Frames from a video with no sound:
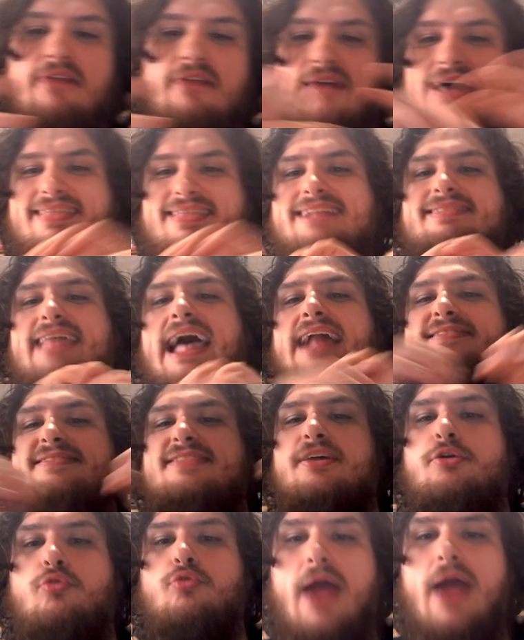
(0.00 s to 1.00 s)
I think that's
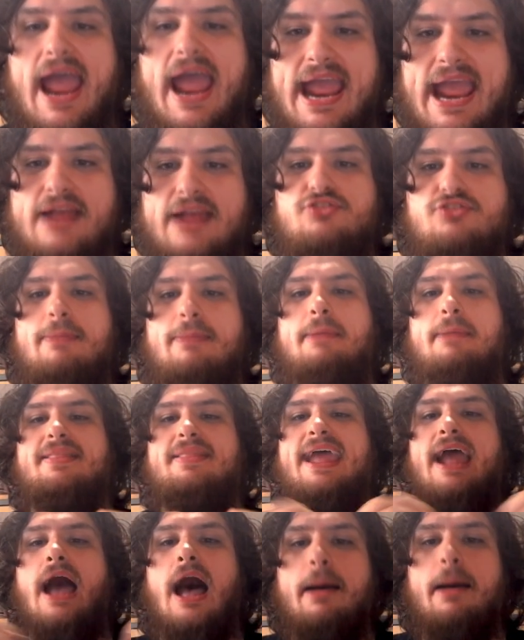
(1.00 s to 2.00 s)
the range. Maybe
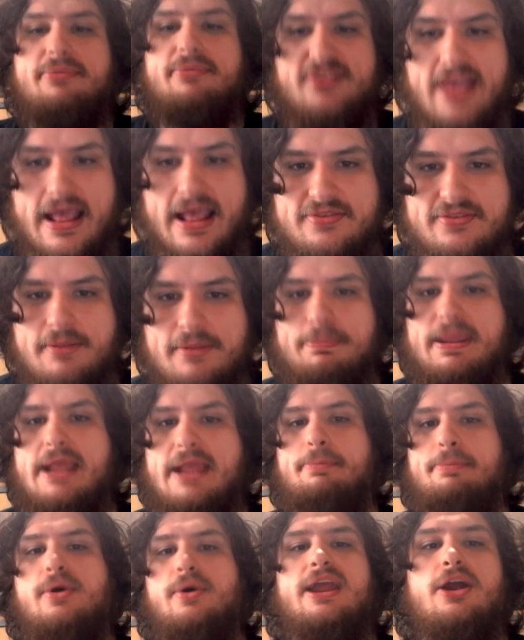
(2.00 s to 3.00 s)
they upset some
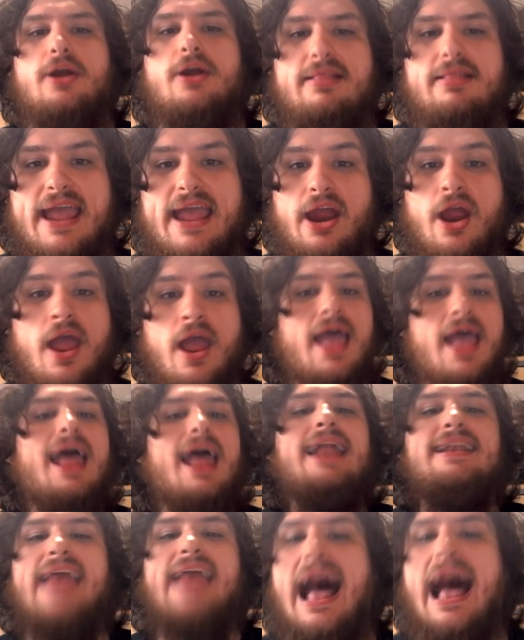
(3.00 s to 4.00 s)
people here and there.
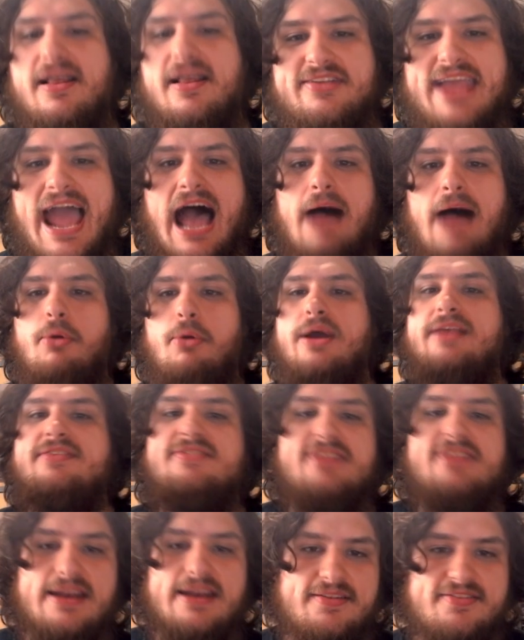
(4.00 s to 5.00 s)
Dallas Cowboys,
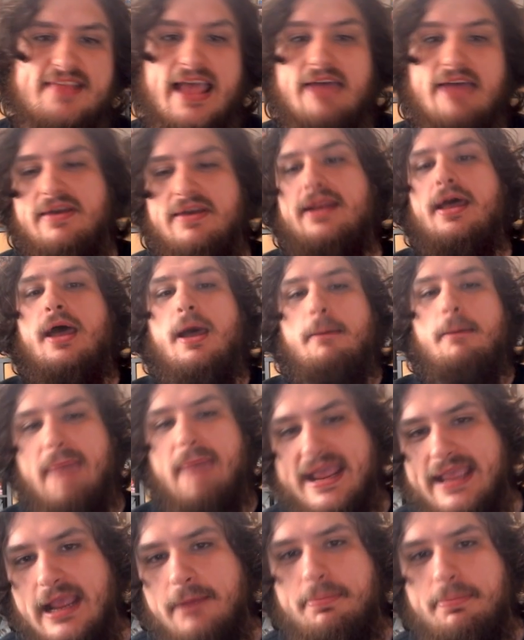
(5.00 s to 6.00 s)
10-7,
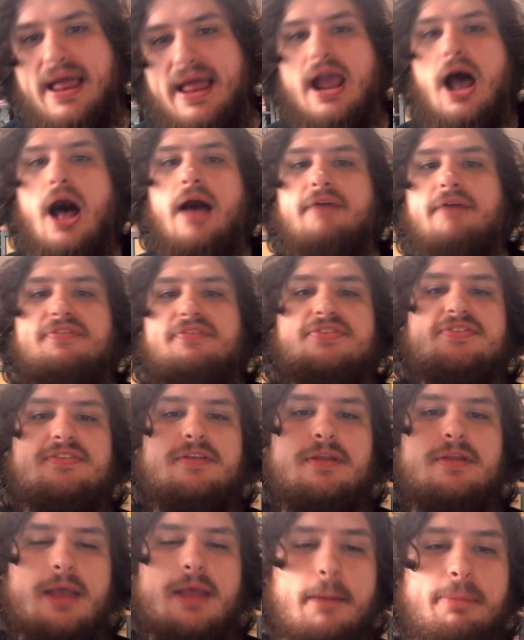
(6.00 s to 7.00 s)
making playoffs.
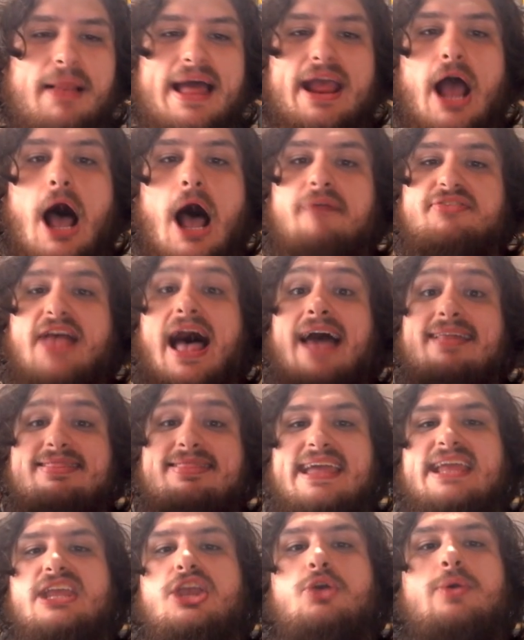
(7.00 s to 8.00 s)
I
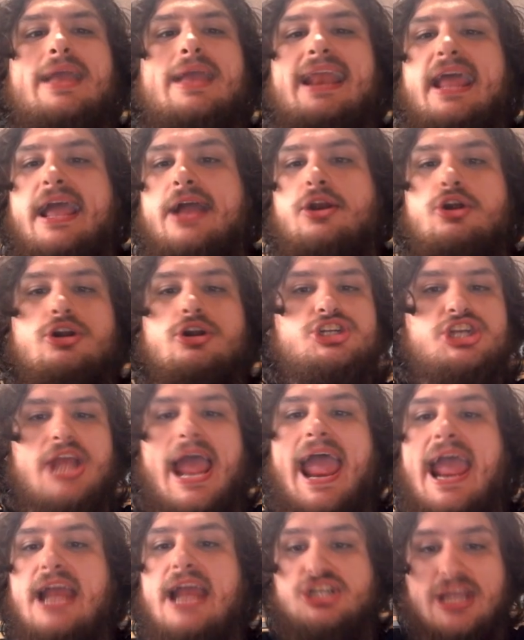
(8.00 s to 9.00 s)
think you can
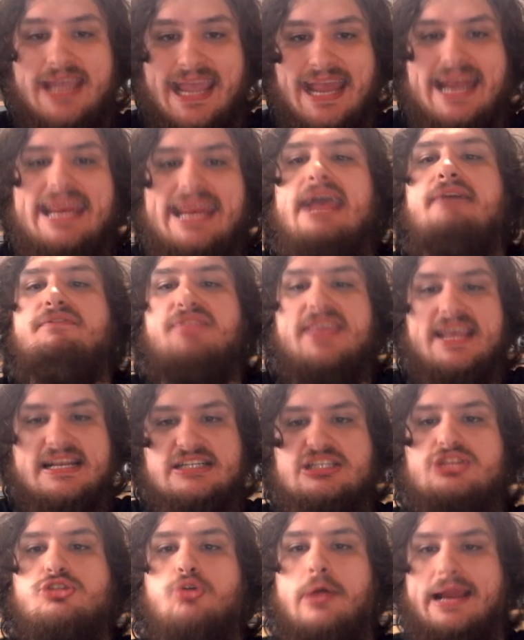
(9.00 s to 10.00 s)
interchange any of
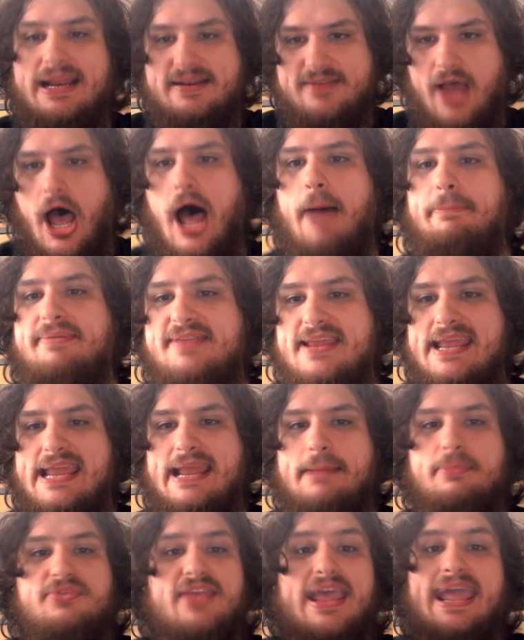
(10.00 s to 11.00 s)
these 3 top
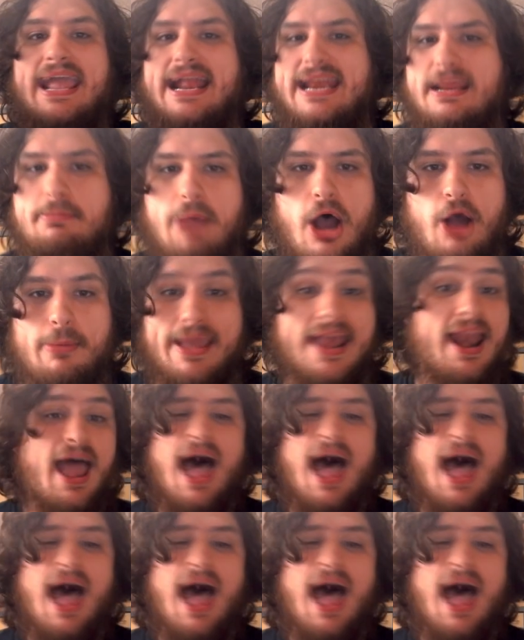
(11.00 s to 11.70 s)
teams at any moment.